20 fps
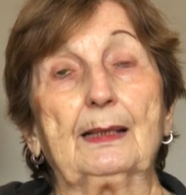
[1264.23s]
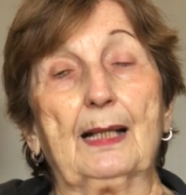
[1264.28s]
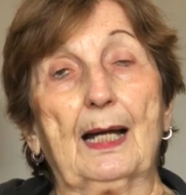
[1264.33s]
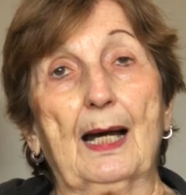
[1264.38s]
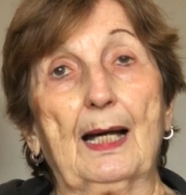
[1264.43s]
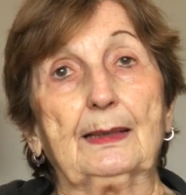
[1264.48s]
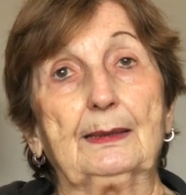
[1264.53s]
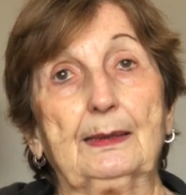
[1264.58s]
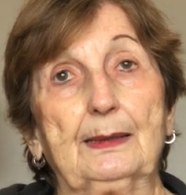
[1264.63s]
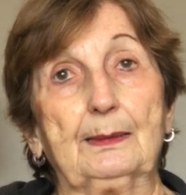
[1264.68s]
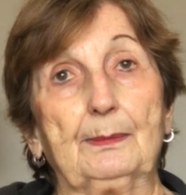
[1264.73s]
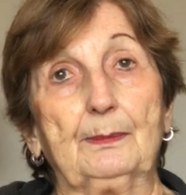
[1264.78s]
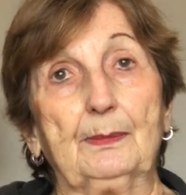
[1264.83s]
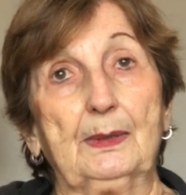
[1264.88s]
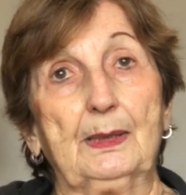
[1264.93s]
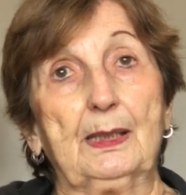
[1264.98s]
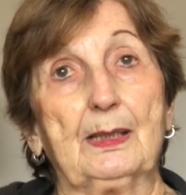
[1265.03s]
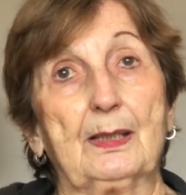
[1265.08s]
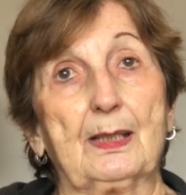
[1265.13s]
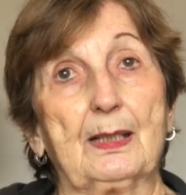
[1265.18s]
got
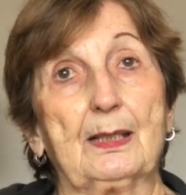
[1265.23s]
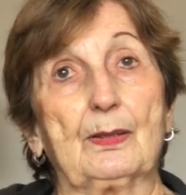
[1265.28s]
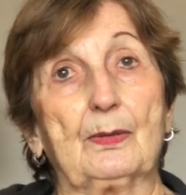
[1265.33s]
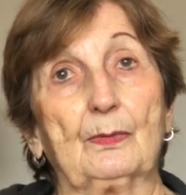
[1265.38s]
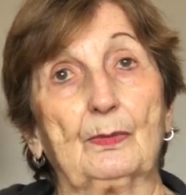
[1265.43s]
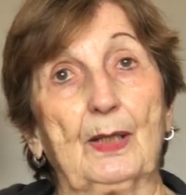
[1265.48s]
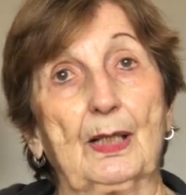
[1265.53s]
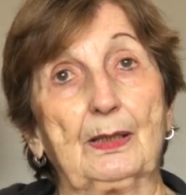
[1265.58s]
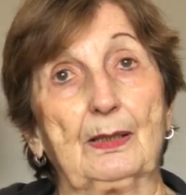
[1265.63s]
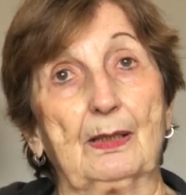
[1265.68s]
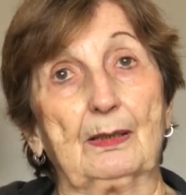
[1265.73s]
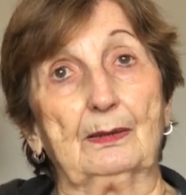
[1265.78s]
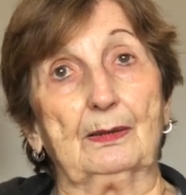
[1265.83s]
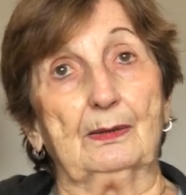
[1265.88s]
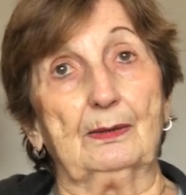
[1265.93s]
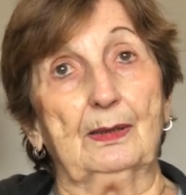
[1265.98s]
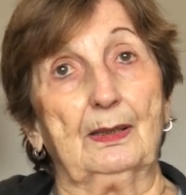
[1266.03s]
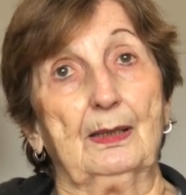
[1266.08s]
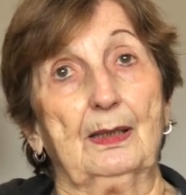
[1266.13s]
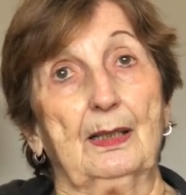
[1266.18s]
him into the rental.
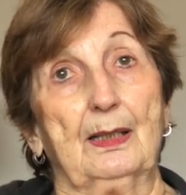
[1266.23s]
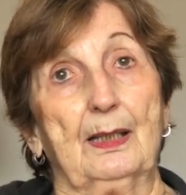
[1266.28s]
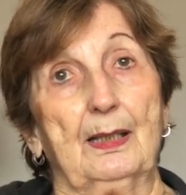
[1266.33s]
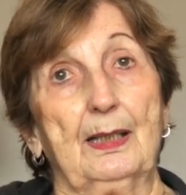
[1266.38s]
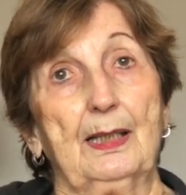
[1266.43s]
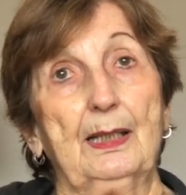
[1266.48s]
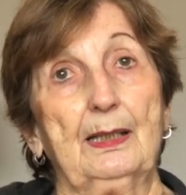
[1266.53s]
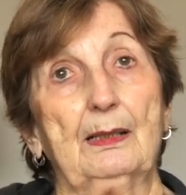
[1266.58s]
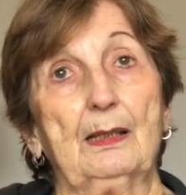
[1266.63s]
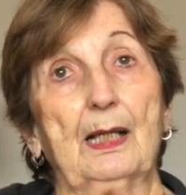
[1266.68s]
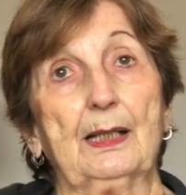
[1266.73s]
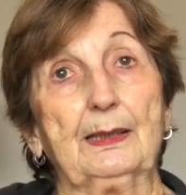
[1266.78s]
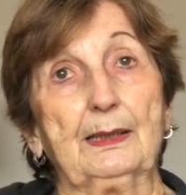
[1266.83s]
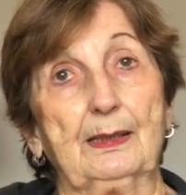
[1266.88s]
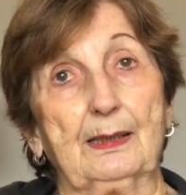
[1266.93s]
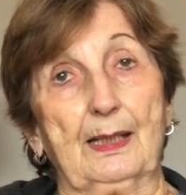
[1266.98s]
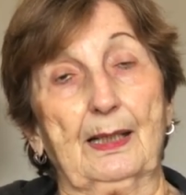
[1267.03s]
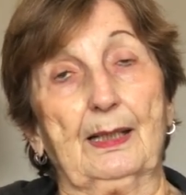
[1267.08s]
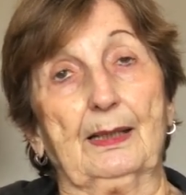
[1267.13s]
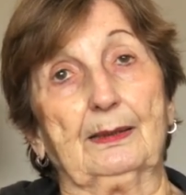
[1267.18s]
He
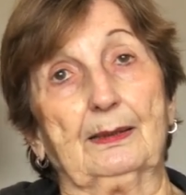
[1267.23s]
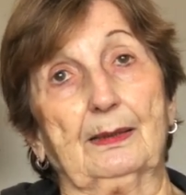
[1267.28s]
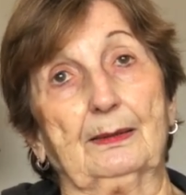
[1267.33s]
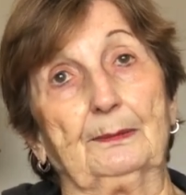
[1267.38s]
liked that.